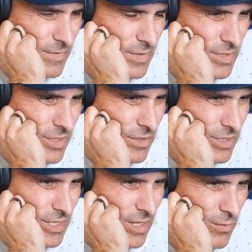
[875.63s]
So it
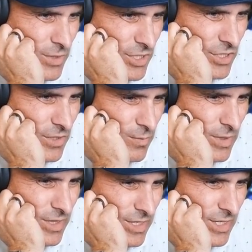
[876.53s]
looks like we should
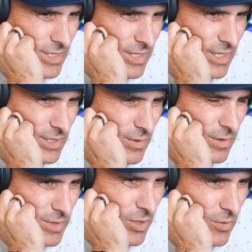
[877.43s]
win this, and that's what I
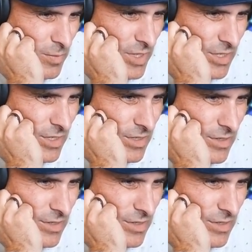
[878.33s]
was hoping.